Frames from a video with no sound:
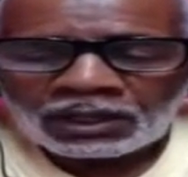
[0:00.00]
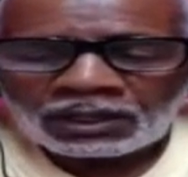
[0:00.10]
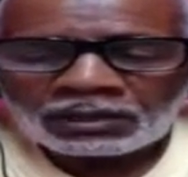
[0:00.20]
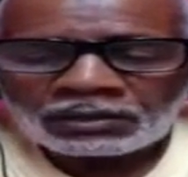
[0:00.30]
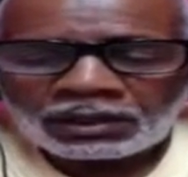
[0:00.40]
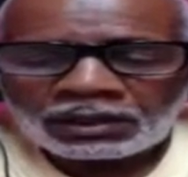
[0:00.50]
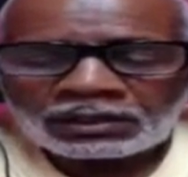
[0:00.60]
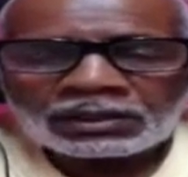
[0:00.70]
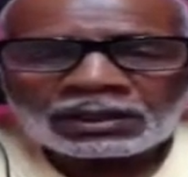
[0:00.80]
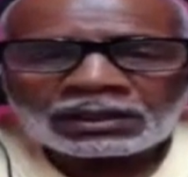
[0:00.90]

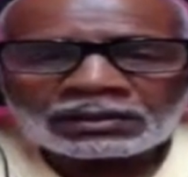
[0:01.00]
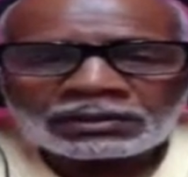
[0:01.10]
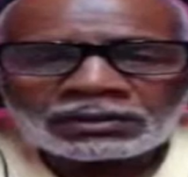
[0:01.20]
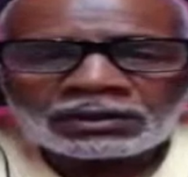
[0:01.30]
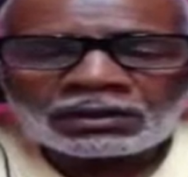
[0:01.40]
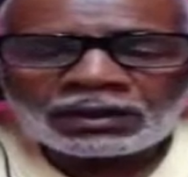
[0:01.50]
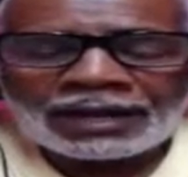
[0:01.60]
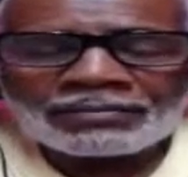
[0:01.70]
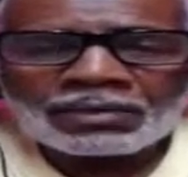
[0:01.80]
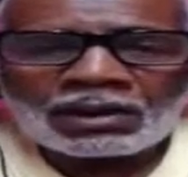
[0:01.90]
know,
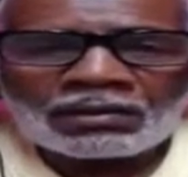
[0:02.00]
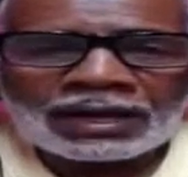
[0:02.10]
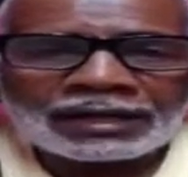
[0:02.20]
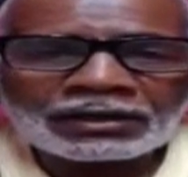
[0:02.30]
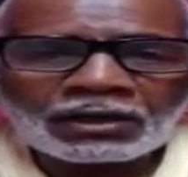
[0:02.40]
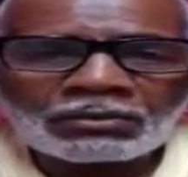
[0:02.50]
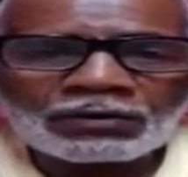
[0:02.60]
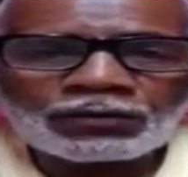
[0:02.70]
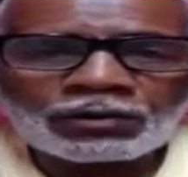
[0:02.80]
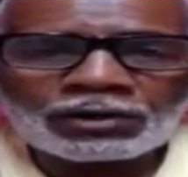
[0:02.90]
Ant Ball had to go
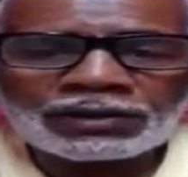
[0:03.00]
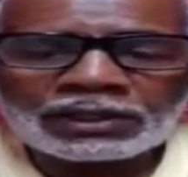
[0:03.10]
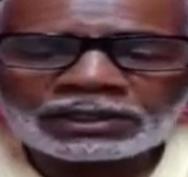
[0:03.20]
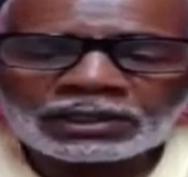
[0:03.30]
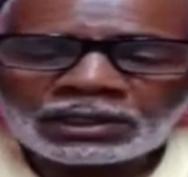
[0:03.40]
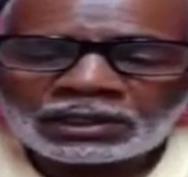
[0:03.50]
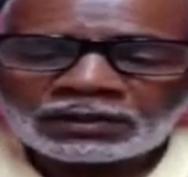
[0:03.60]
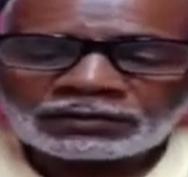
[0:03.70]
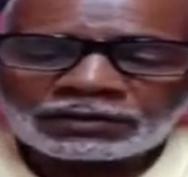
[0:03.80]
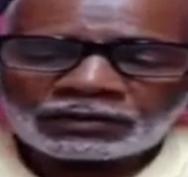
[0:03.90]
before the
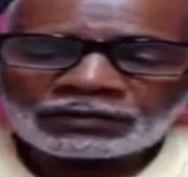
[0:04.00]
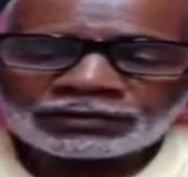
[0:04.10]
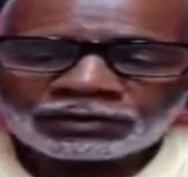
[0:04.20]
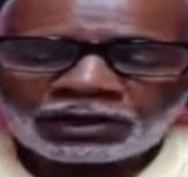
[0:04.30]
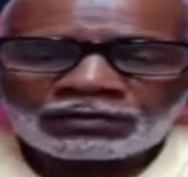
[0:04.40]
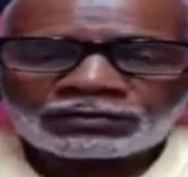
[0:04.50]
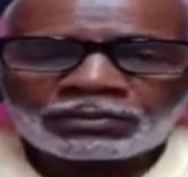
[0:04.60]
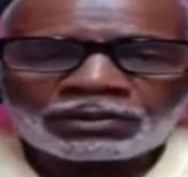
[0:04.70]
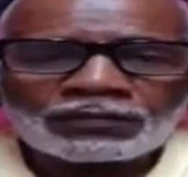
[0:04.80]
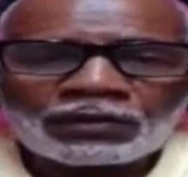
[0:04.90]
Civil Service
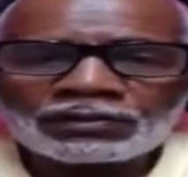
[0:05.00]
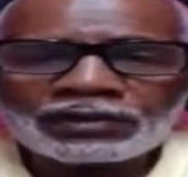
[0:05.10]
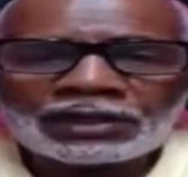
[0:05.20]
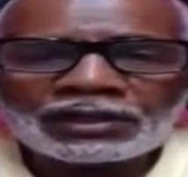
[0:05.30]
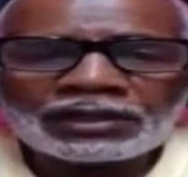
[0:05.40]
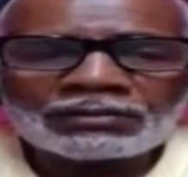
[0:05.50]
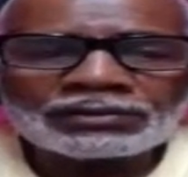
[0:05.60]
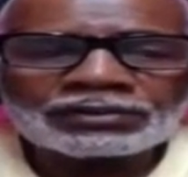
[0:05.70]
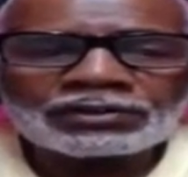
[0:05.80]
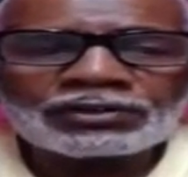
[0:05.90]
Board. Folks, it
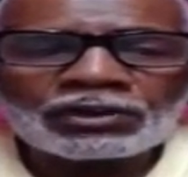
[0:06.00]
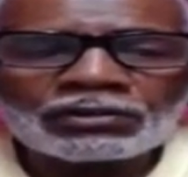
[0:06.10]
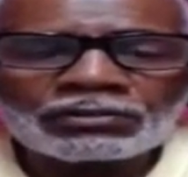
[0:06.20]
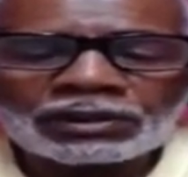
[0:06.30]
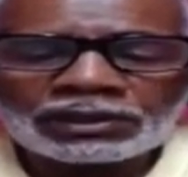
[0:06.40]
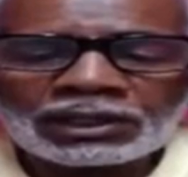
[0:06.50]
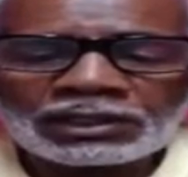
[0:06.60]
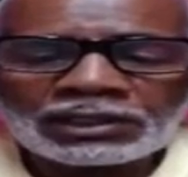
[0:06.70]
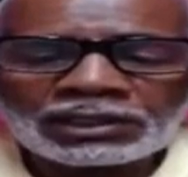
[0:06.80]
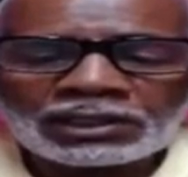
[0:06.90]
was a joke what they
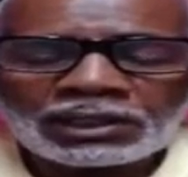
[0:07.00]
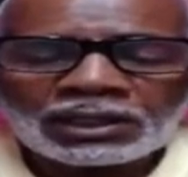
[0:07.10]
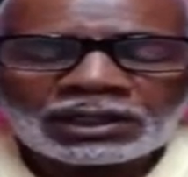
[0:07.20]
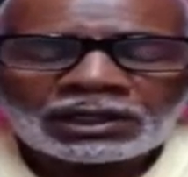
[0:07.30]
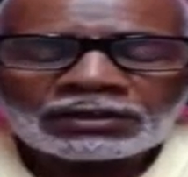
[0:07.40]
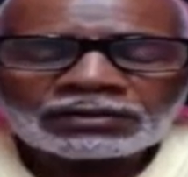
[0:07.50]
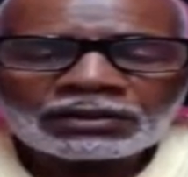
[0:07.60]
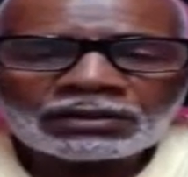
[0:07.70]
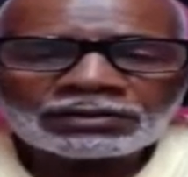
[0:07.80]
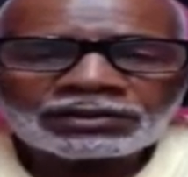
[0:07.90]
did. It
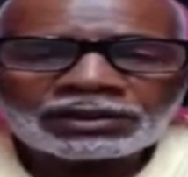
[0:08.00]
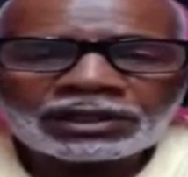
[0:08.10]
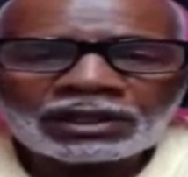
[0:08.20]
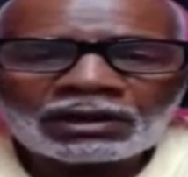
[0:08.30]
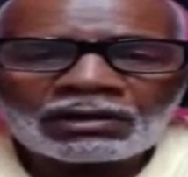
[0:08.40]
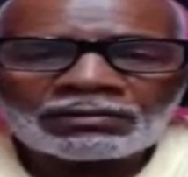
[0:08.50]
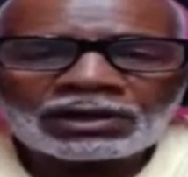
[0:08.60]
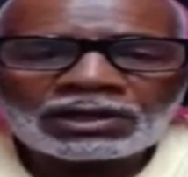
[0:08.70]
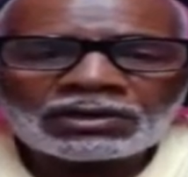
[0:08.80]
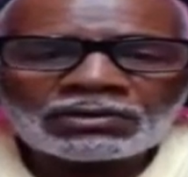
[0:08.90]
shows that they
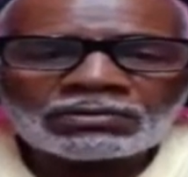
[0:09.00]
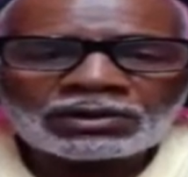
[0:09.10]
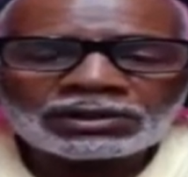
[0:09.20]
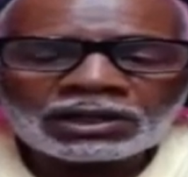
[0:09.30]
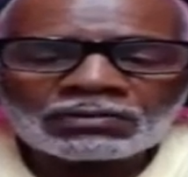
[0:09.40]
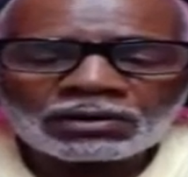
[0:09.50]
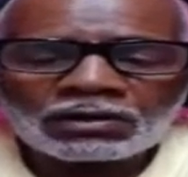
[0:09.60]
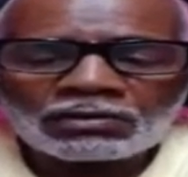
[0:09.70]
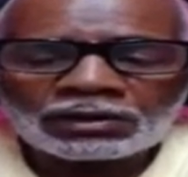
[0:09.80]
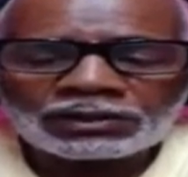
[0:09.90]
already knew what they were
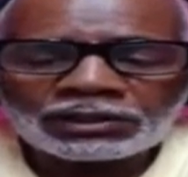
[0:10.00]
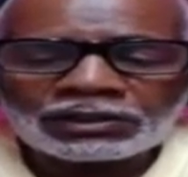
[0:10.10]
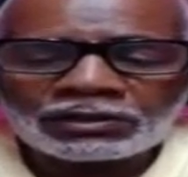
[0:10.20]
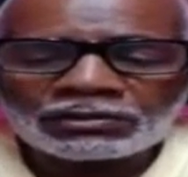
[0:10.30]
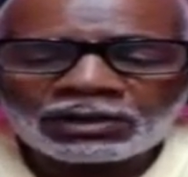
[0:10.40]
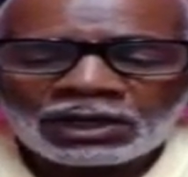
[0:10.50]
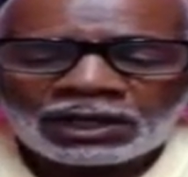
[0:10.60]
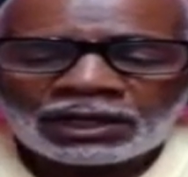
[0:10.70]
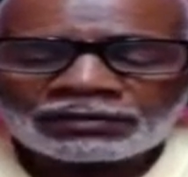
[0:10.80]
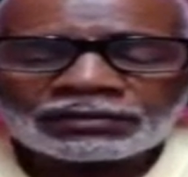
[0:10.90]
going to do.
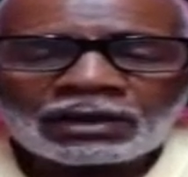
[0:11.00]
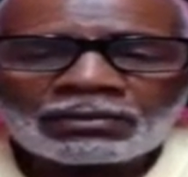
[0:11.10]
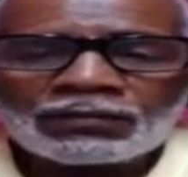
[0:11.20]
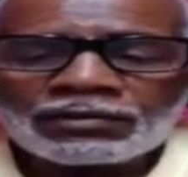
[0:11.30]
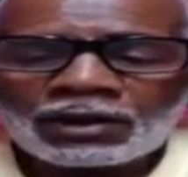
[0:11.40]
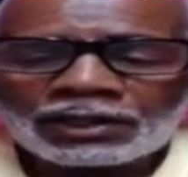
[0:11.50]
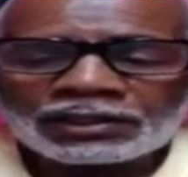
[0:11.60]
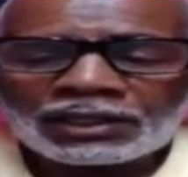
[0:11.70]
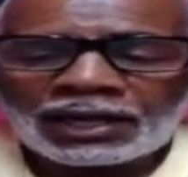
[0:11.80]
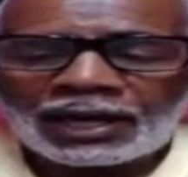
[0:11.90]
And some of you out
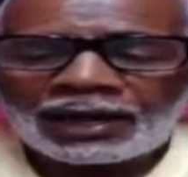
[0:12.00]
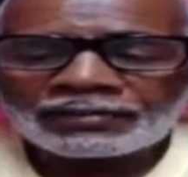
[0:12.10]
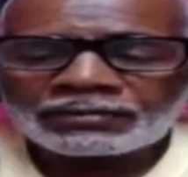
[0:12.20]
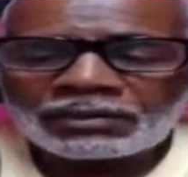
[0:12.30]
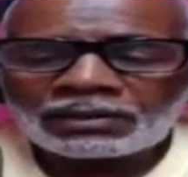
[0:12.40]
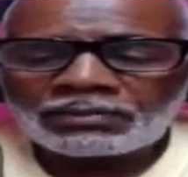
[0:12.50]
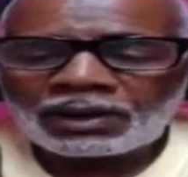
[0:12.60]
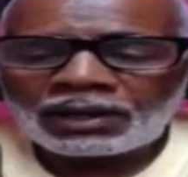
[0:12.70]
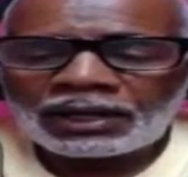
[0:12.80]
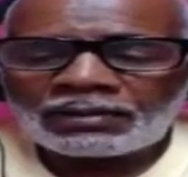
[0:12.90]
there ask me
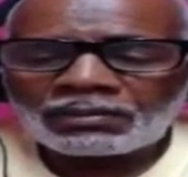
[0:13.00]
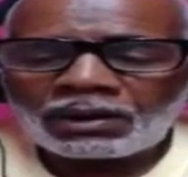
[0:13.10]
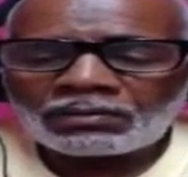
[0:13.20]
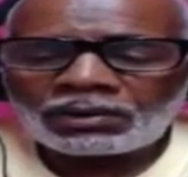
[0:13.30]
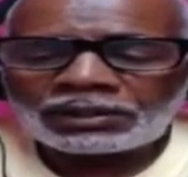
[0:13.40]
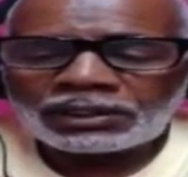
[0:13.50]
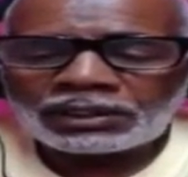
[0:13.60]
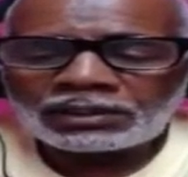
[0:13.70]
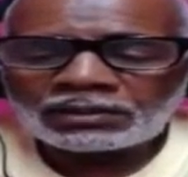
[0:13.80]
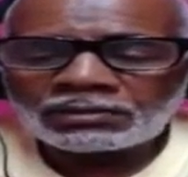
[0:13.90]
about Ant Ball, what did
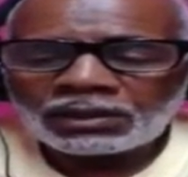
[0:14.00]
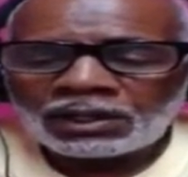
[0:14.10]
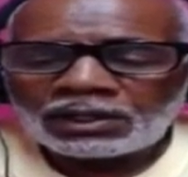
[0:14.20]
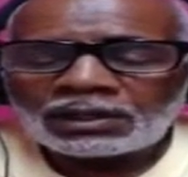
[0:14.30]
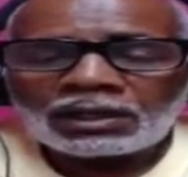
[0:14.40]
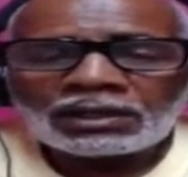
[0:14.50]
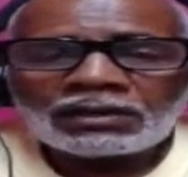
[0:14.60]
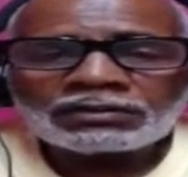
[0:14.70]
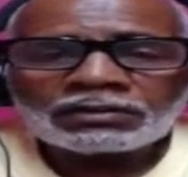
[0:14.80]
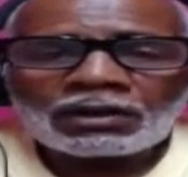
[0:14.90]
he do? Now,
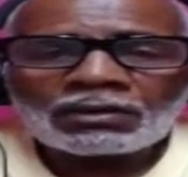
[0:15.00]
he